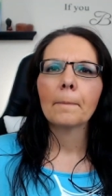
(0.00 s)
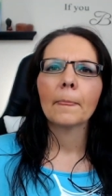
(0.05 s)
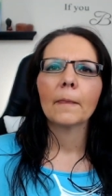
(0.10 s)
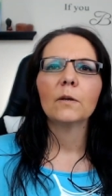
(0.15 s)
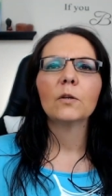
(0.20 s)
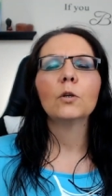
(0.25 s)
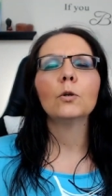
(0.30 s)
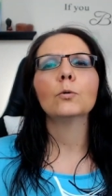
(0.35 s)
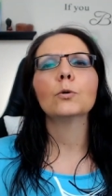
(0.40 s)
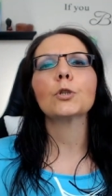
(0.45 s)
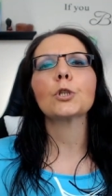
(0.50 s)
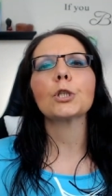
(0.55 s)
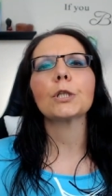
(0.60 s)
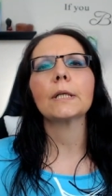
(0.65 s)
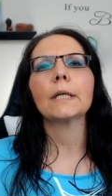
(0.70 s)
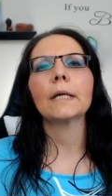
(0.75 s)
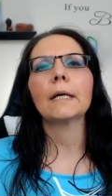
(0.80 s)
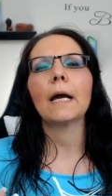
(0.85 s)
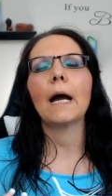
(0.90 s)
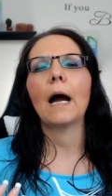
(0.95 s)

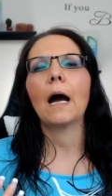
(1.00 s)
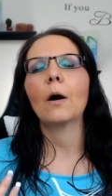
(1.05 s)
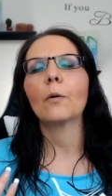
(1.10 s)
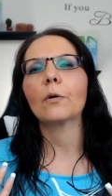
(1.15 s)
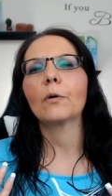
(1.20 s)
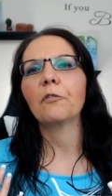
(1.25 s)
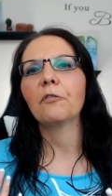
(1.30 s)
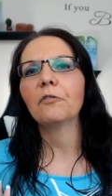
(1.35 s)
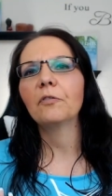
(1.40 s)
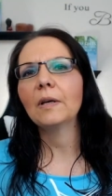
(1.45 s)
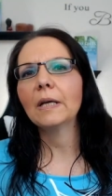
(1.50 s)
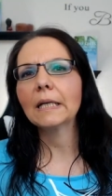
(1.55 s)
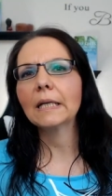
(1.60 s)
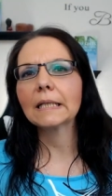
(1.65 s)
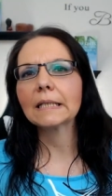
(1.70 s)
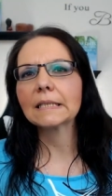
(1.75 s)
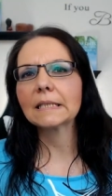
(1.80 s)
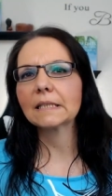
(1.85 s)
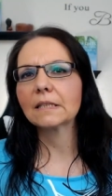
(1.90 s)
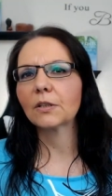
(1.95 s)
Usually our
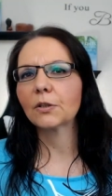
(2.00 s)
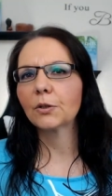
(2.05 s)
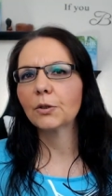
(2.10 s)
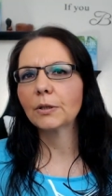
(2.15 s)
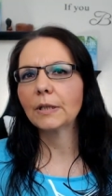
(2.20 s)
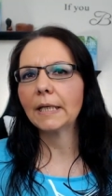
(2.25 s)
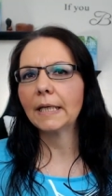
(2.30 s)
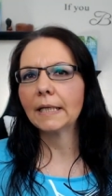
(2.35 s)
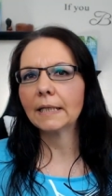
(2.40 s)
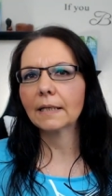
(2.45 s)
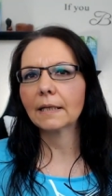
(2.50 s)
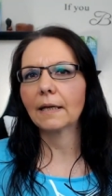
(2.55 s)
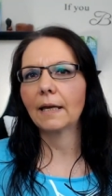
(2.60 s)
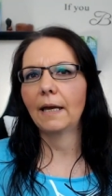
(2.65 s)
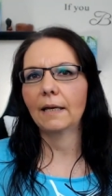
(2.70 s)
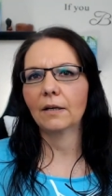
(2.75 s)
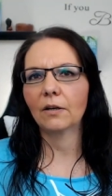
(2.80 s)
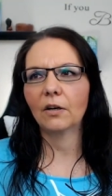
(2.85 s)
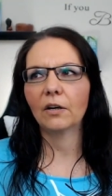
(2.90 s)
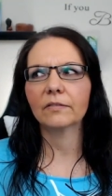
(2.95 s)
feelings is a good
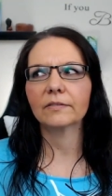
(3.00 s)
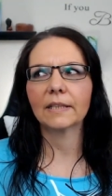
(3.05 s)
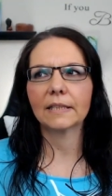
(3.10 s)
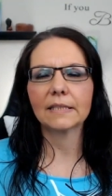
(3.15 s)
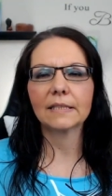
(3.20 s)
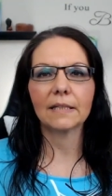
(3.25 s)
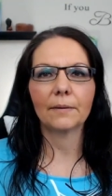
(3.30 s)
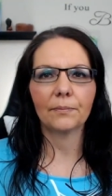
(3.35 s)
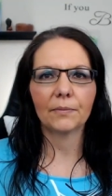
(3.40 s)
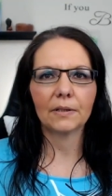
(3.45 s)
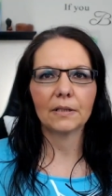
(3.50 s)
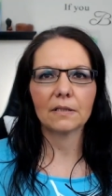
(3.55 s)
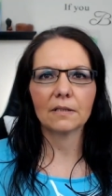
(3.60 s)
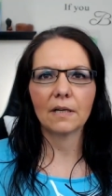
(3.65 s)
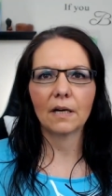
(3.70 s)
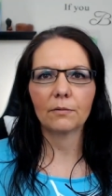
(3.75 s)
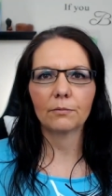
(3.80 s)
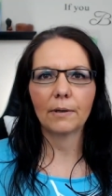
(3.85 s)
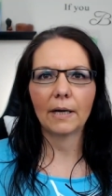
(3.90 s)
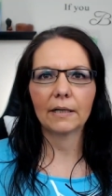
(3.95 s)
indicator of that something is
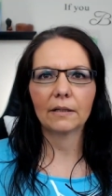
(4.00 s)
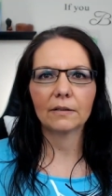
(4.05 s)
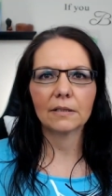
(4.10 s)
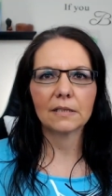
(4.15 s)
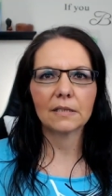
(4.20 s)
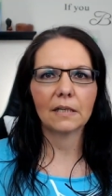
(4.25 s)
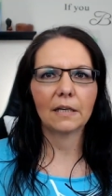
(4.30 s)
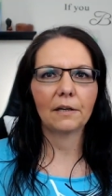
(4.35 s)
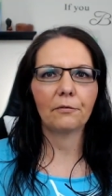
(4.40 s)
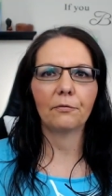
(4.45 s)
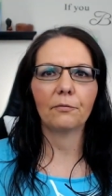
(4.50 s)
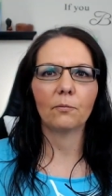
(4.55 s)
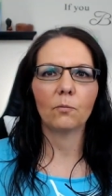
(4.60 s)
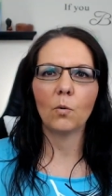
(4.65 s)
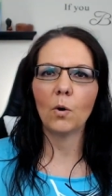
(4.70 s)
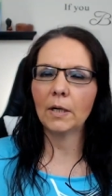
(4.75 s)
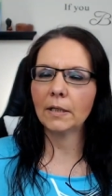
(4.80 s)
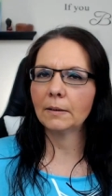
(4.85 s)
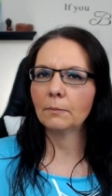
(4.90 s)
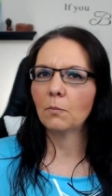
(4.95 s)
not right because if
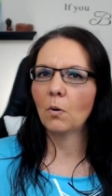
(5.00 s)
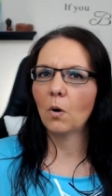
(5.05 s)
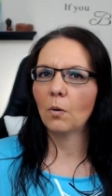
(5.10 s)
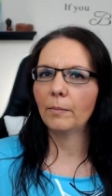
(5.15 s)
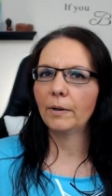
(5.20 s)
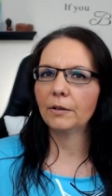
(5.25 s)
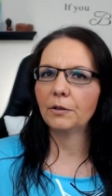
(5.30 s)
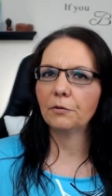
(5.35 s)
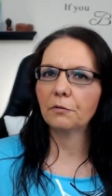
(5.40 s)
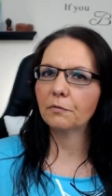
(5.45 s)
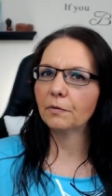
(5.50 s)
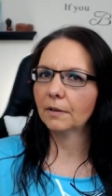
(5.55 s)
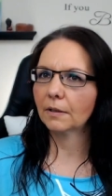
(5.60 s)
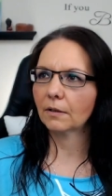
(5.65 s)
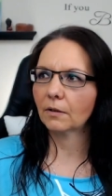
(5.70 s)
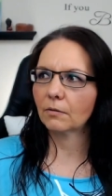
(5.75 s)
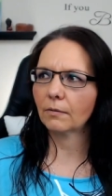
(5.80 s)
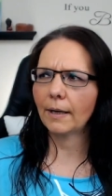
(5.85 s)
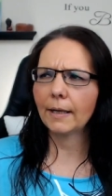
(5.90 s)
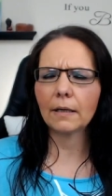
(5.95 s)
one moment you're
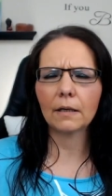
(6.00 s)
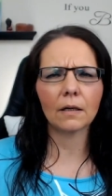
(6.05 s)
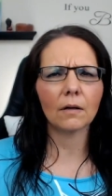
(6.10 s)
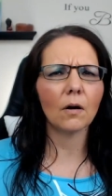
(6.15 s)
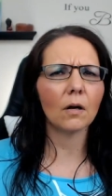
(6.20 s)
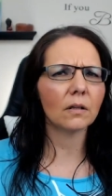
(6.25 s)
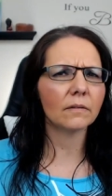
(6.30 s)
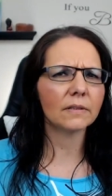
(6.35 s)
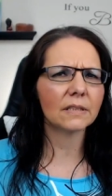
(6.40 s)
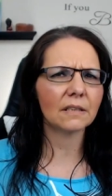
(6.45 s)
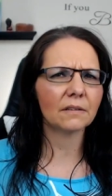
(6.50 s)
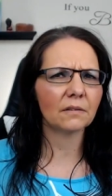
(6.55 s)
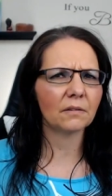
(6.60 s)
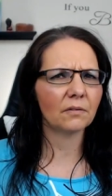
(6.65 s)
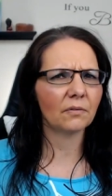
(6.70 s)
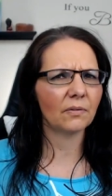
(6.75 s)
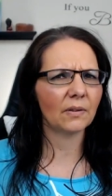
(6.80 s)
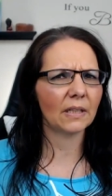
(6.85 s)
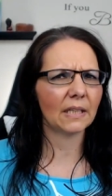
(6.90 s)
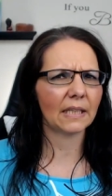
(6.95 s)
feeling great and all of a sudden
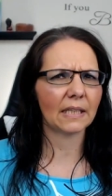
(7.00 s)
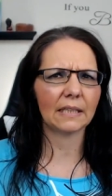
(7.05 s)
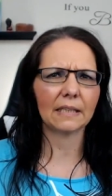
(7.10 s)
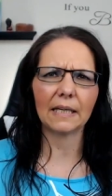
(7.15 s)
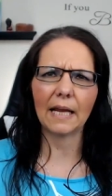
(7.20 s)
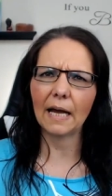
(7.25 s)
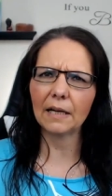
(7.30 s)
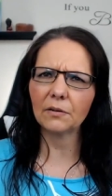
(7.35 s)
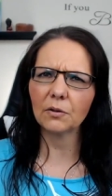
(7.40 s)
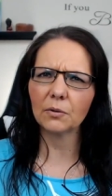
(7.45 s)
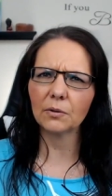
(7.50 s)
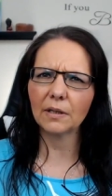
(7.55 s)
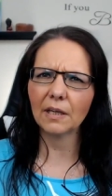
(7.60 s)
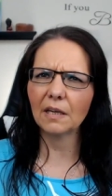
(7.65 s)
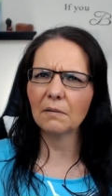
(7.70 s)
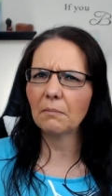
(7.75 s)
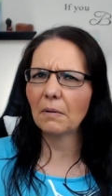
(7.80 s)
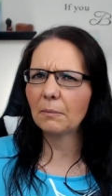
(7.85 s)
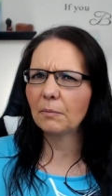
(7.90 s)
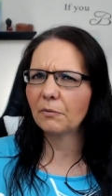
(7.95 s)
you're feeling not
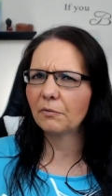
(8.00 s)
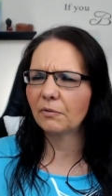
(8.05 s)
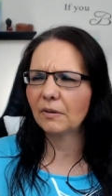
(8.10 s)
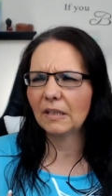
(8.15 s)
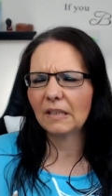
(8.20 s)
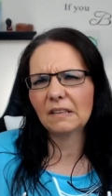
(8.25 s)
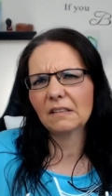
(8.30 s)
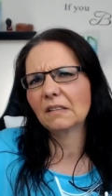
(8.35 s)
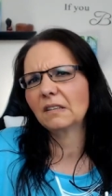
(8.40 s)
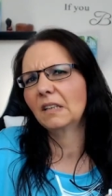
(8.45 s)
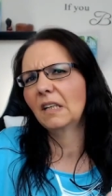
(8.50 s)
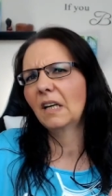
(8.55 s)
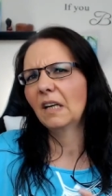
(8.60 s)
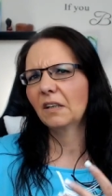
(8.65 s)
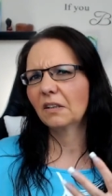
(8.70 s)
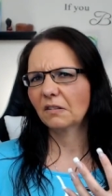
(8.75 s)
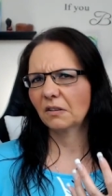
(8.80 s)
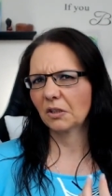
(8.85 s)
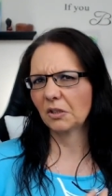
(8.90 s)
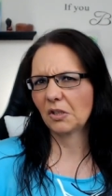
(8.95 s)
okay, maybe you feel a little
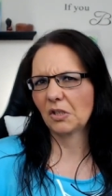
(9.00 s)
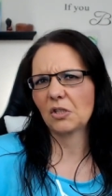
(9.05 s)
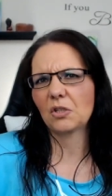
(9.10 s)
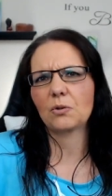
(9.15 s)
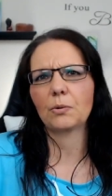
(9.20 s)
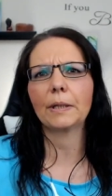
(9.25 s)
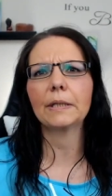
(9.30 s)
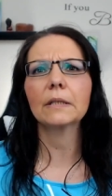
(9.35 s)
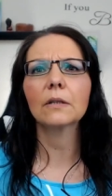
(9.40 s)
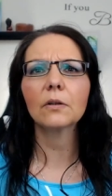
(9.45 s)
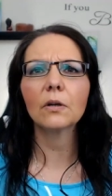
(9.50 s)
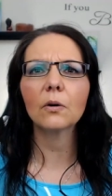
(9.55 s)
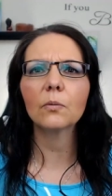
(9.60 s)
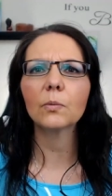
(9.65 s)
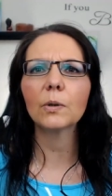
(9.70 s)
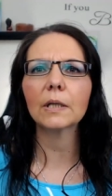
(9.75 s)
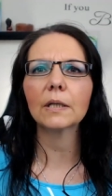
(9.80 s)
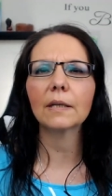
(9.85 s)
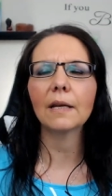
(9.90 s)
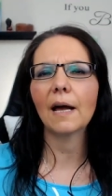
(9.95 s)
constricted or
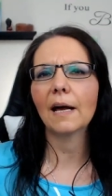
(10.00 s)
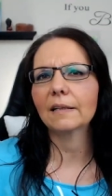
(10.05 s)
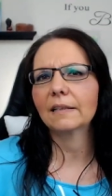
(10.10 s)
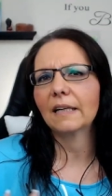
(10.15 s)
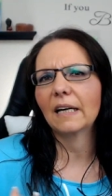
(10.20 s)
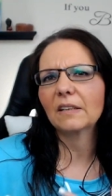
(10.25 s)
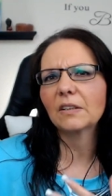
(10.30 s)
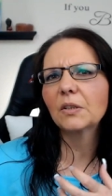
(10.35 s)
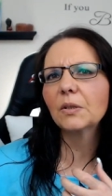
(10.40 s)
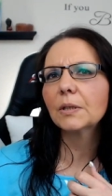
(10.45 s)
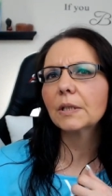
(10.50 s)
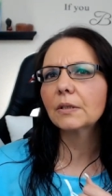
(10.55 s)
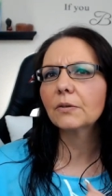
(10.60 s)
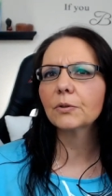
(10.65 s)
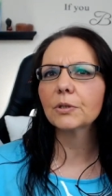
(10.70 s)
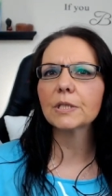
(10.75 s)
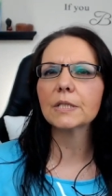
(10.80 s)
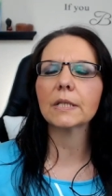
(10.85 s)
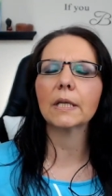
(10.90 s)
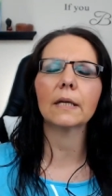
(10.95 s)
whatnot, not good in
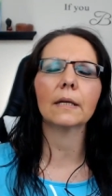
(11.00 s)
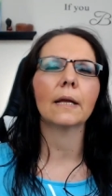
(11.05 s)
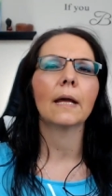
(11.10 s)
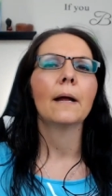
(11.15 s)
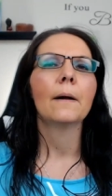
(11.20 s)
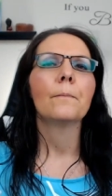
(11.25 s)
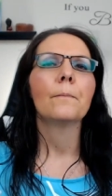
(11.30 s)
your skin,